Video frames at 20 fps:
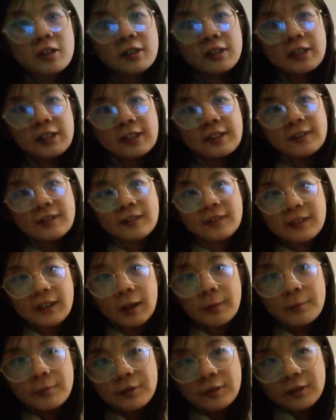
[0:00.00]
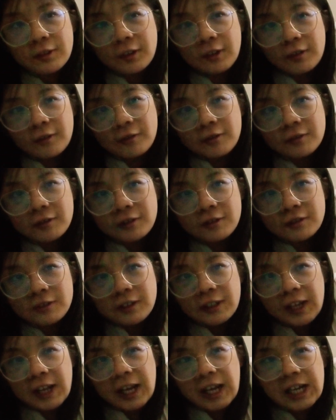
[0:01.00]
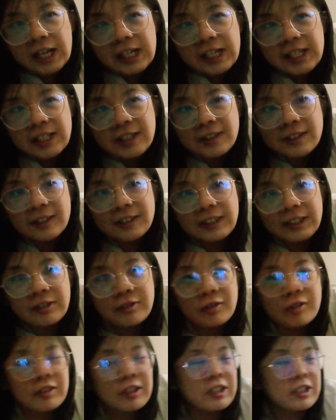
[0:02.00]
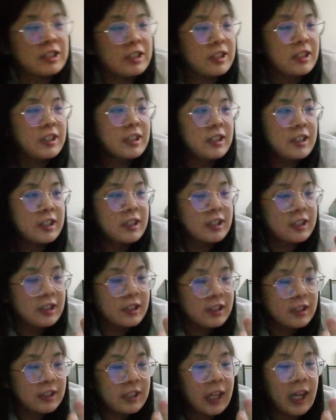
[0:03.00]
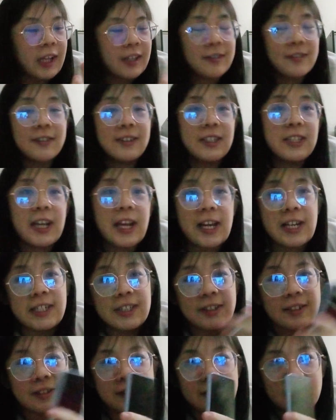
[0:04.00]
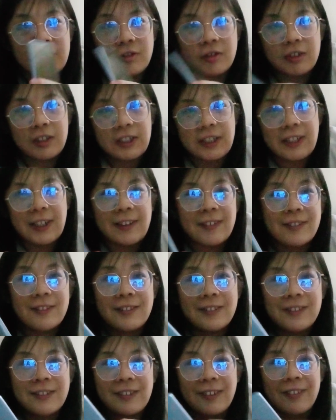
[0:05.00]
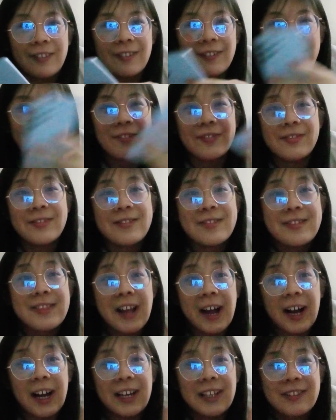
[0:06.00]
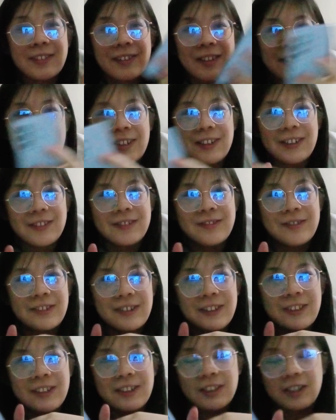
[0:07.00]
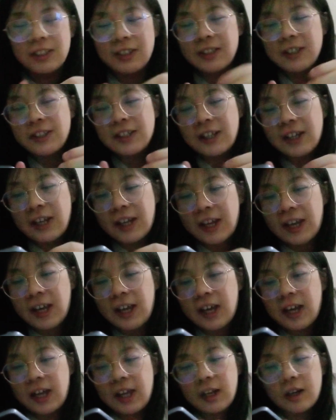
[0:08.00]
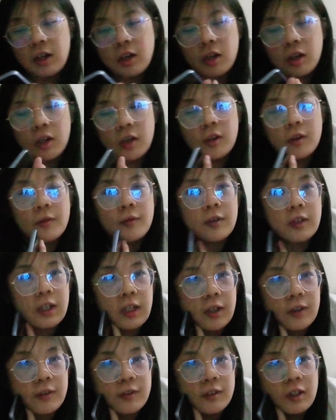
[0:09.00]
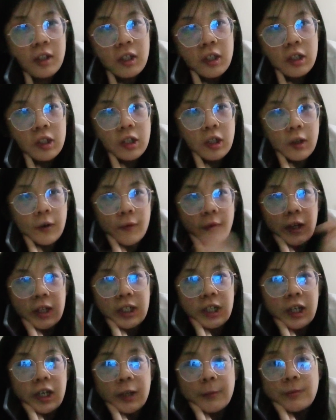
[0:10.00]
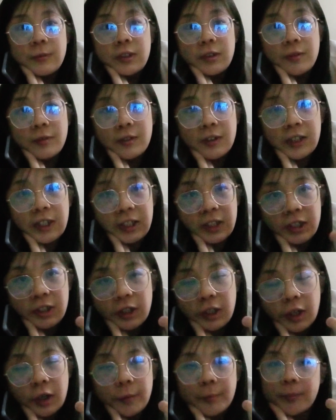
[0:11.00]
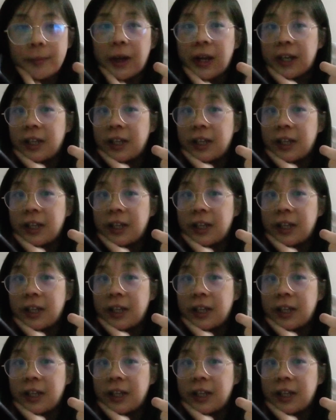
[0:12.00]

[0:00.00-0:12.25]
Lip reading: It's Samsung A33. Galaxy A33. It's so nice, like legit. And what else? Right now I'm using my